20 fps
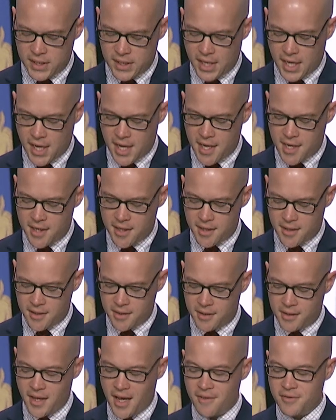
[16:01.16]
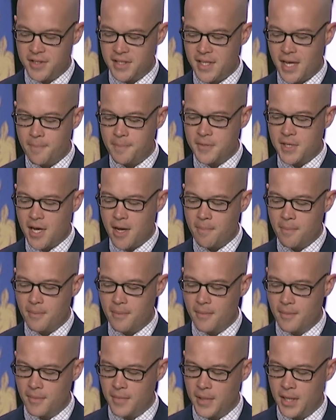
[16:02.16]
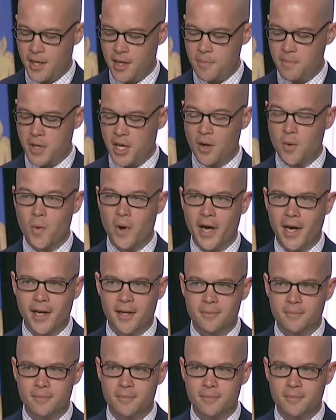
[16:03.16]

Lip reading: again, they've stepped up in a big way.